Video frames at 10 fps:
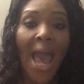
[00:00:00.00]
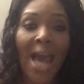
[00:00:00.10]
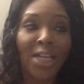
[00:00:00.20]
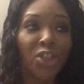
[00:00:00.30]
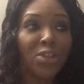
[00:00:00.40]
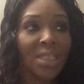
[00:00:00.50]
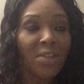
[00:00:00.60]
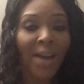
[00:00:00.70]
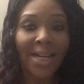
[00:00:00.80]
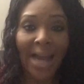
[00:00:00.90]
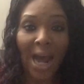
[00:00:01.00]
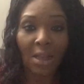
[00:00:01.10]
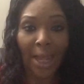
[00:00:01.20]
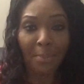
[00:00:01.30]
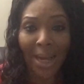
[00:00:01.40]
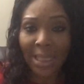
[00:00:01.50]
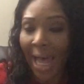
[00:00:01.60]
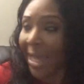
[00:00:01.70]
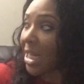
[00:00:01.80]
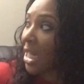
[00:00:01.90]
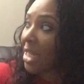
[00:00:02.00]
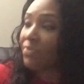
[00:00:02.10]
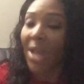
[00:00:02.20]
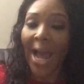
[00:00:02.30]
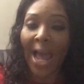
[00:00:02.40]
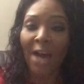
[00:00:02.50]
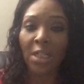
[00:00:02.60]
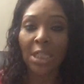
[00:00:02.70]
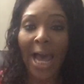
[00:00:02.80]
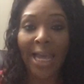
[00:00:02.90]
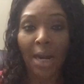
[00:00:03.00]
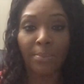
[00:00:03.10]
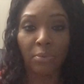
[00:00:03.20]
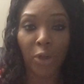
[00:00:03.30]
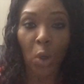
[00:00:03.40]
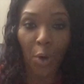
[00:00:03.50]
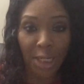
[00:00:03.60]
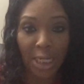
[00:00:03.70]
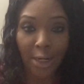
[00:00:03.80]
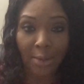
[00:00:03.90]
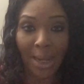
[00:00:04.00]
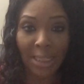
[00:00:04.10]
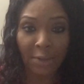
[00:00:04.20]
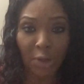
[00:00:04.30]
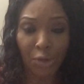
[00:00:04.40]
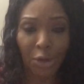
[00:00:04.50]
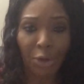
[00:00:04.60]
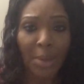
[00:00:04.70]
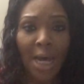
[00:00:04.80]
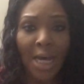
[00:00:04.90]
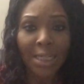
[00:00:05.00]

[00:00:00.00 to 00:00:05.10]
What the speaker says: And as you can see right now, like my lighting, I have a light. I'm recording here in my living room.